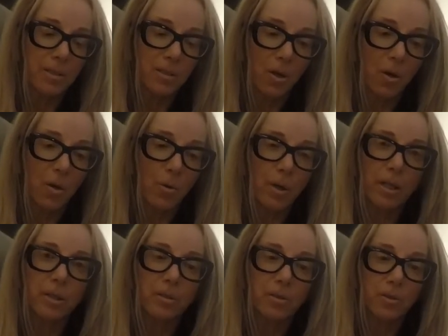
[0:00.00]
So
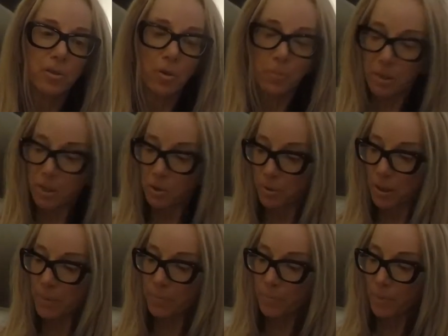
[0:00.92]
uh, there's no
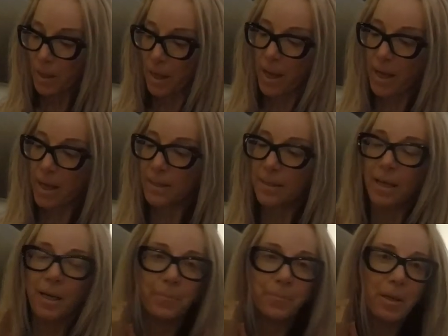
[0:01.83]
mystery, and
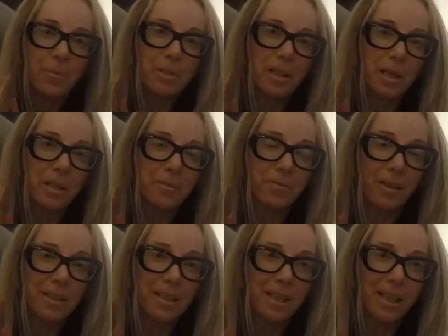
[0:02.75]
um, it was kind of
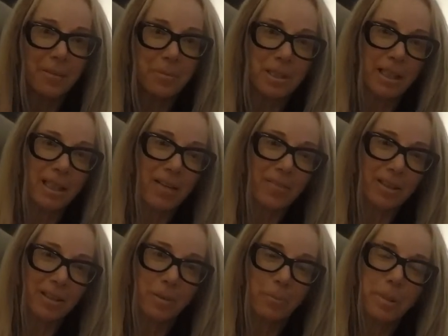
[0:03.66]
fun to get. It was like having a
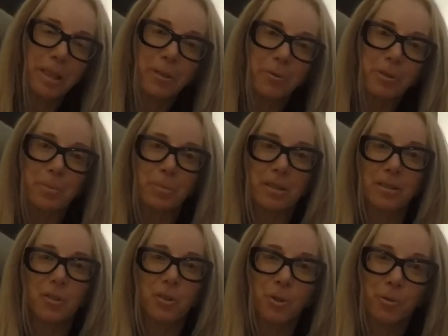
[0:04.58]
little mini Christmas
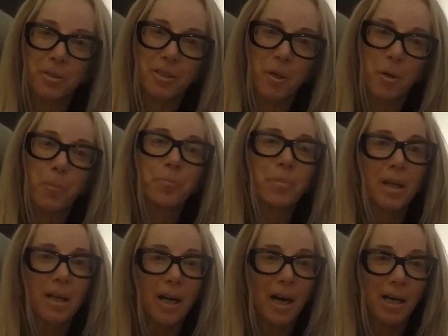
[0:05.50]
in June. So
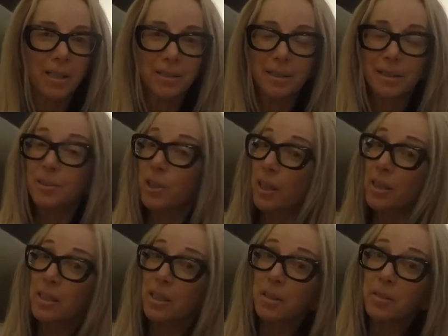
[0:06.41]
uh, check
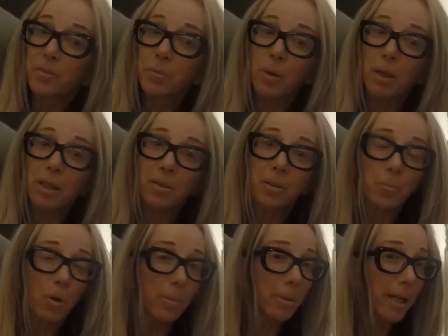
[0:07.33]
us out if you want to learn
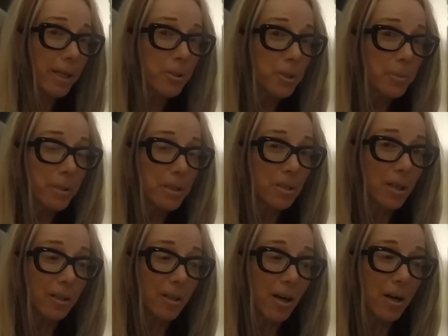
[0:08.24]
more about
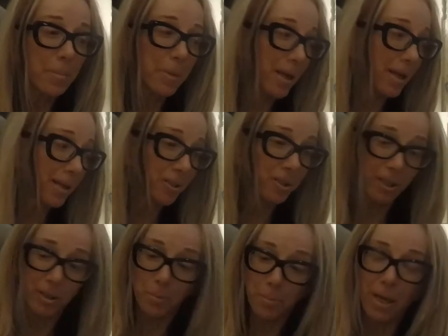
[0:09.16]
EnergyBits.com and
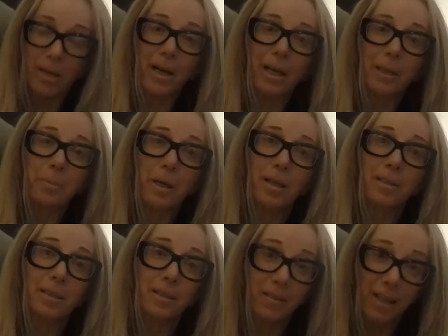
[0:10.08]
check out
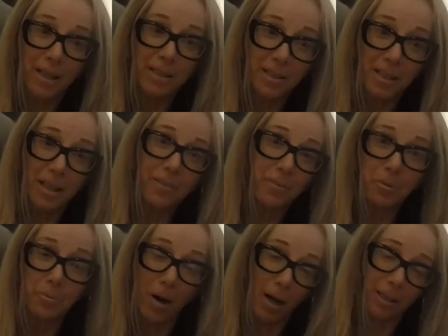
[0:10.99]
Biohackbox. And thanks, Dave.
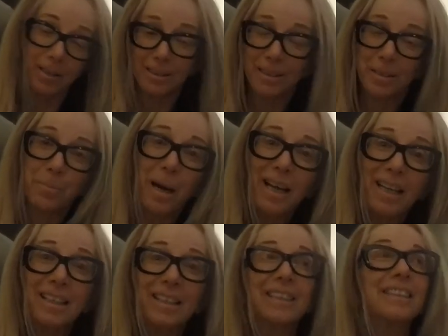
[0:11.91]
You rock. Bye.